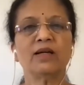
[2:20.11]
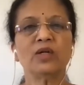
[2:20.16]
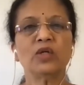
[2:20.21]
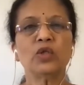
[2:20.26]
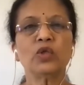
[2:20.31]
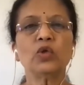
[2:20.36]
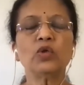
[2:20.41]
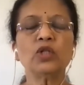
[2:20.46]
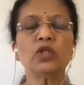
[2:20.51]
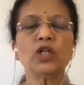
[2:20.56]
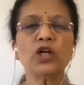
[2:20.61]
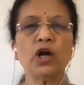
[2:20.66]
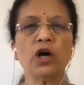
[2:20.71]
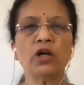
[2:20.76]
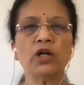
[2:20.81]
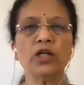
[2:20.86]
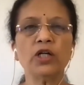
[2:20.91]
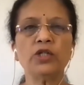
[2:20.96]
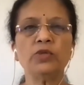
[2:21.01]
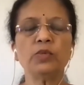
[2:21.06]
So the
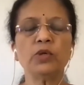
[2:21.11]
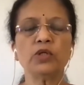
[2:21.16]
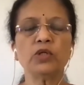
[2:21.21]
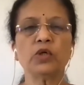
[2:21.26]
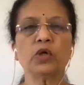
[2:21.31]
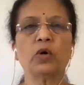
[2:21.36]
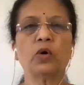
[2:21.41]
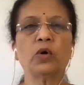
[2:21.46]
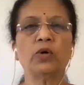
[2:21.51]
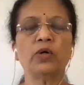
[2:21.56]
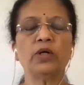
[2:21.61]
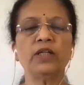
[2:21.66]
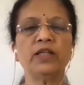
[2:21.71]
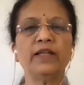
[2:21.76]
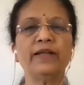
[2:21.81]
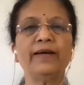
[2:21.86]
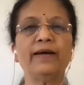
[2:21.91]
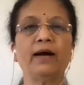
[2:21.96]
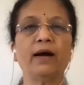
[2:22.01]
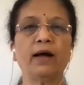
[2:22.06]
knowledge was called
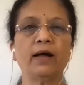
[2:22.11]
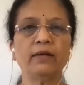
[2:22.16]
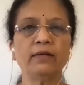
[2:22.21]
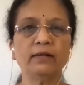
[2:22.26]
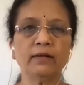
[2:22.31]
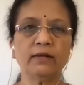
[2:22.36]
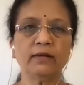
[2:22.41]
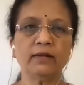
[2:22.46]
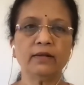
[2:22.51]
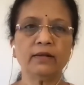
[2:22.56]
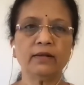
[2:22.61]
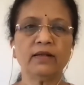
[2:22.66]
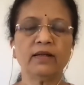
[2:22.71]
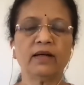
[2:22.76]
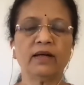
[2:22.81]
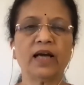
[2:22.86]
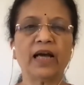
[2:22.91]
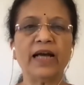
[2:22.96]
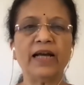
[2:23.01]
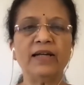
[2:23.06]
the Anta,
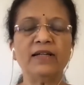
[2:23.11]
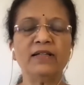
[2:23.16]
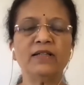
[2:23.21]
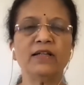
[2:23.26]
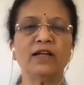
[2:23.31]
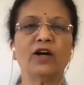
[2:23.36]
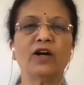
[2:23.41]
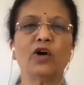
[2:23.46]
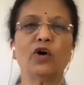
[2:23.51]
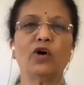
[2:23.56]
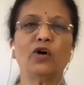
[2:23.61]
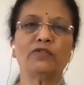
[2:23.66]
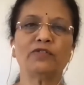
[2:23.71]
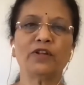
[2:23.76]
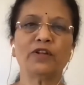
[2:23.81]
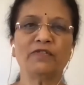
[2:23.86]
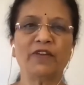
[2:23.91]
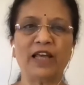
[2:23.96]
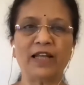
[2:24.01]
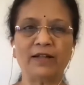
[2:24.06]
end of
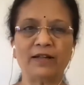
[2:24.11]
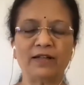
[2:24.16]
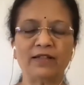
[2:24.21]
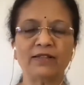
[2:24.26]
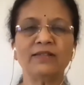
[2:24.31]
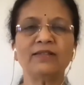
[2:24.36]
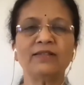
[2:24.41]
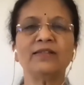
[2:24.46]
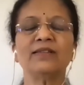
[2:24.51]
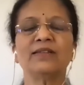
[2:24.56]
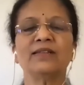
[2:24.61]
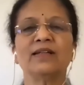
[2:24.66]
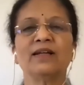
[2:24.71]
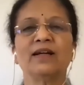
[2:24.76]
the Vedas,